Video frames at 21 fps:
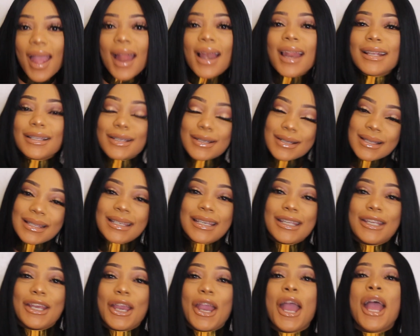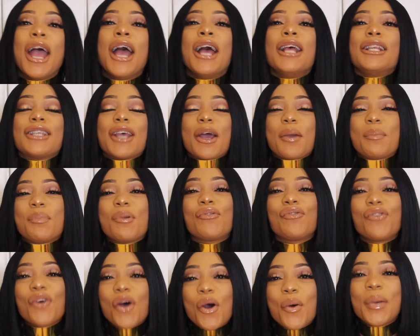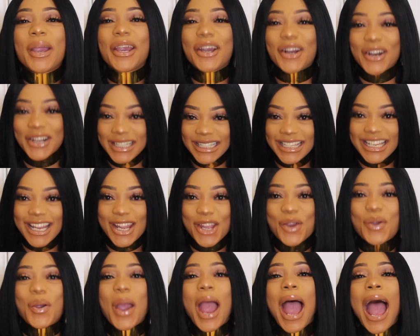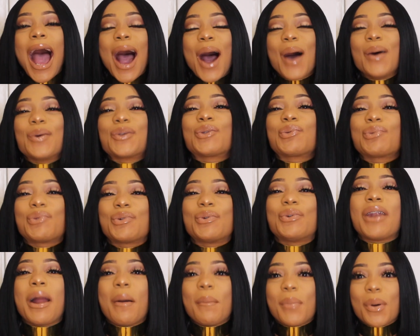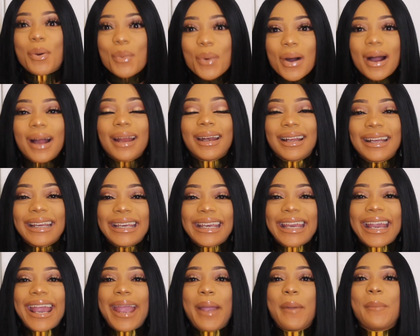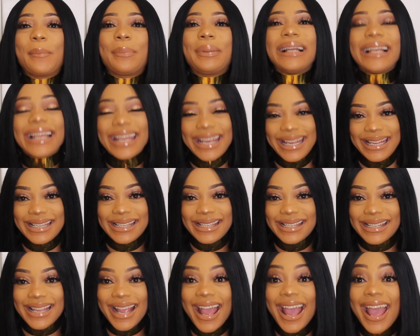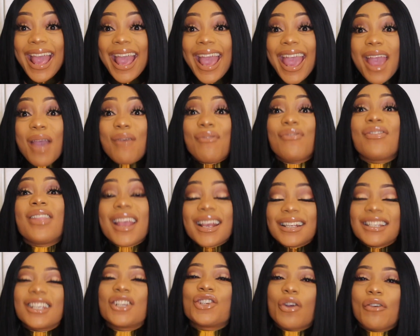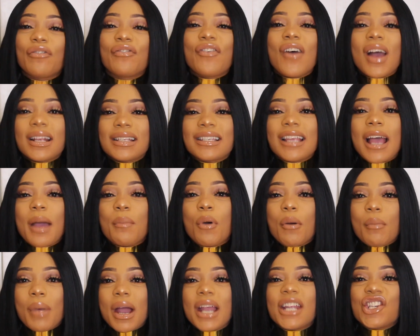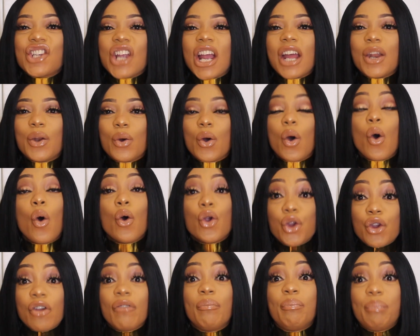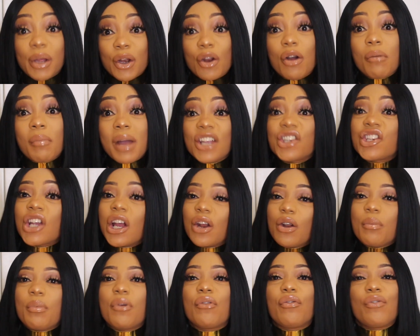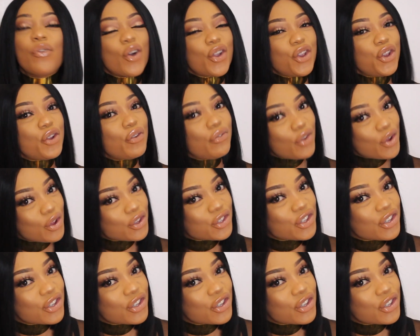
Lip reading: let's continue. So before we continue, house rule number one, okay, please. If this is your first time on my channel, or you've been on my channel before and you've not